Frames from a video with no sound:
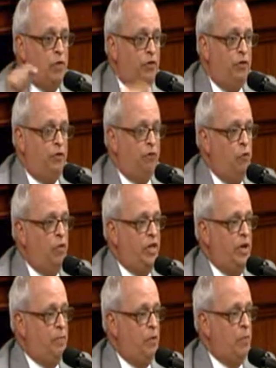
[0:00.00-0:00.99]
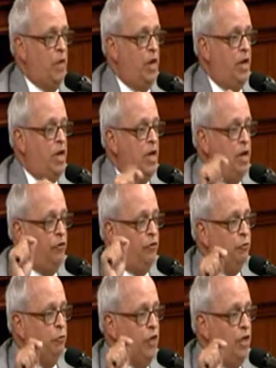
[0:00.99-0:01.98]
when this is fully implemented,
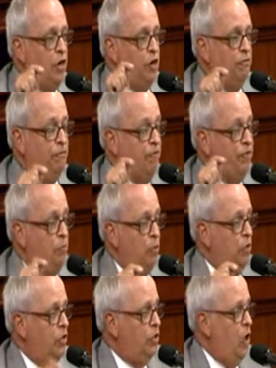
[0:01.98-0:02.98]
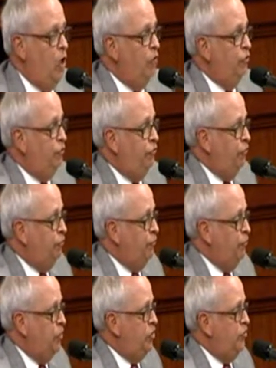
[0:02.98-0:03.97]
is $350 million just
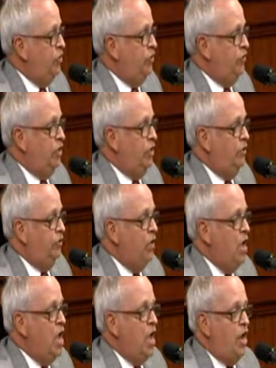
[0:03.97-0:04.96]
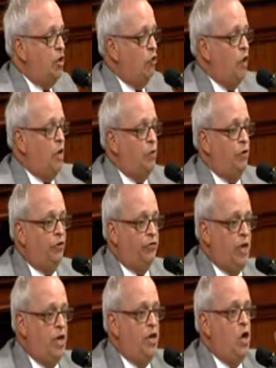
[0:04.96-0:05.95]
for VGTs, and you're able to
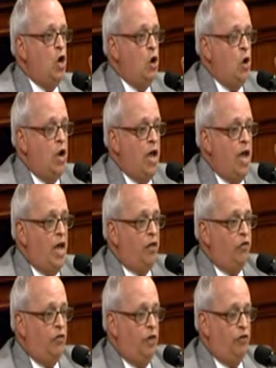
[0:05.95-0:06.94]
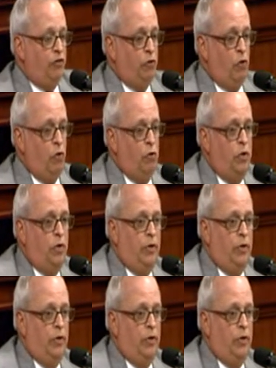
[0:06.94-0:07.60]
send additional